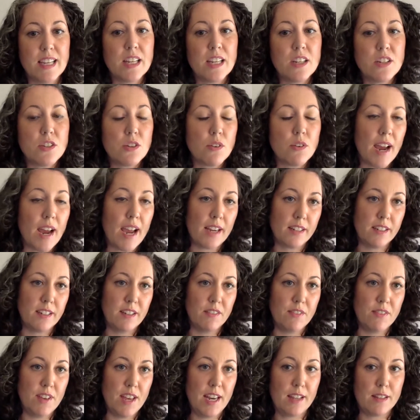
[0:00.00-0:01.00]
interactive
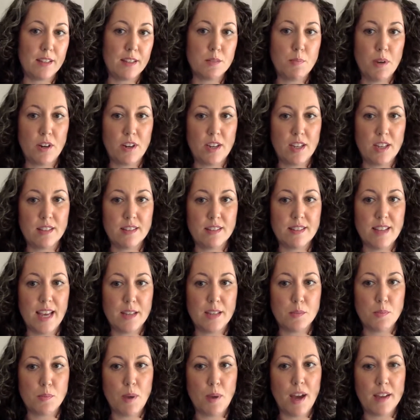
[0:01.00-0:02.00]
an experience
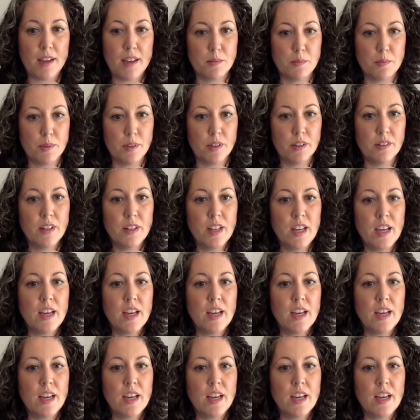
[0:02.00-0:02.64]
as possible.